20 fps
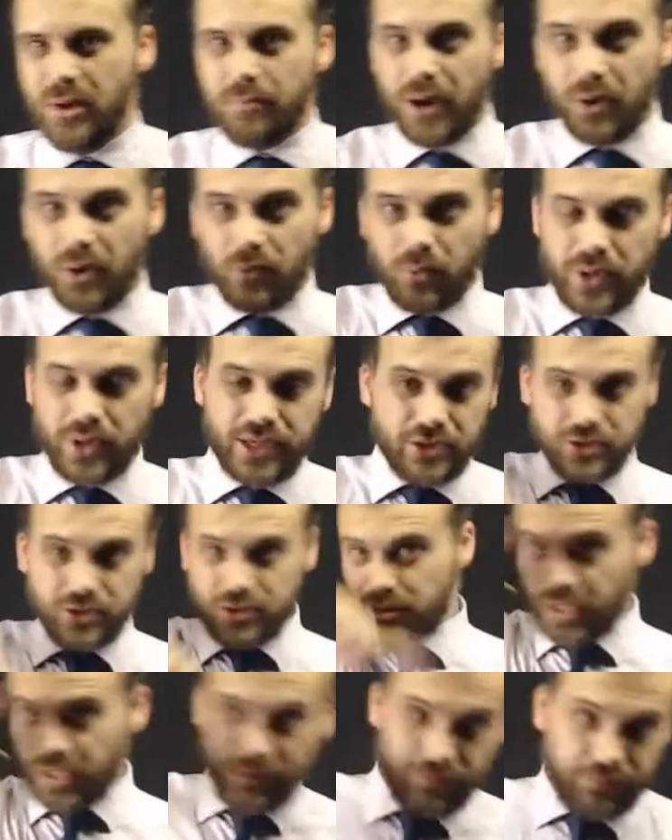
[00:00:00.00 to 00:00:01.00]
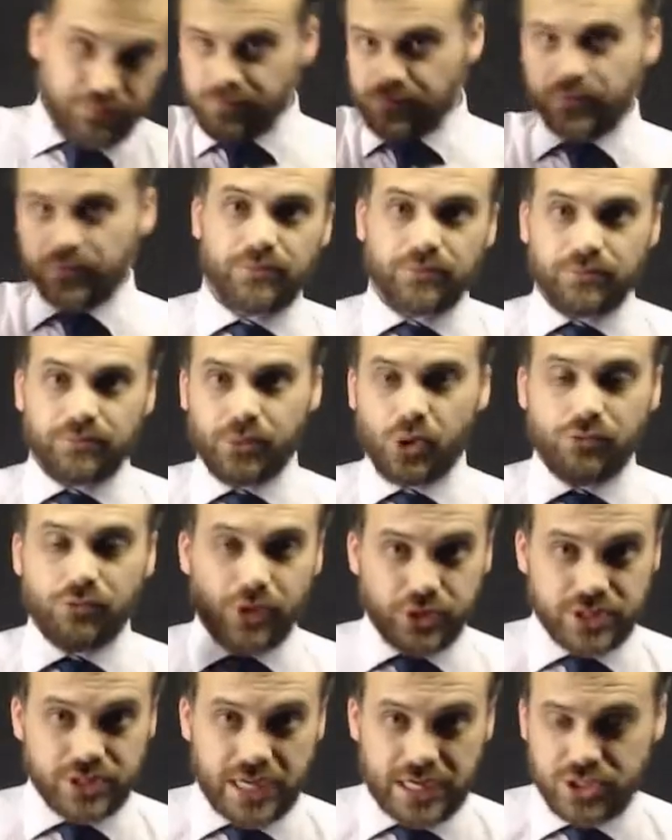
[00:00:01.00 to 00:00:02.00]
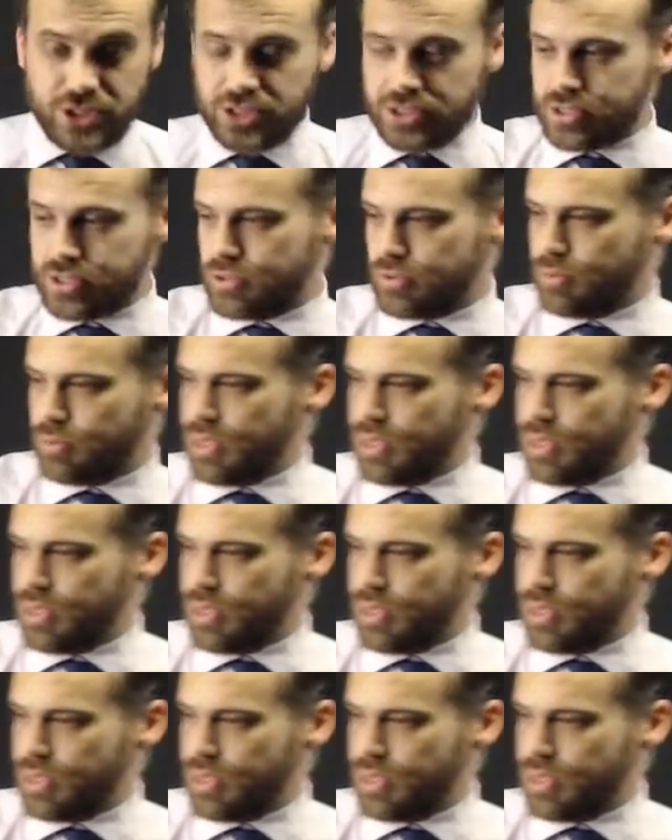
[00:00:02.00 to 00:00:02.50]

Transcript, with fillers: But we can do like more rotations.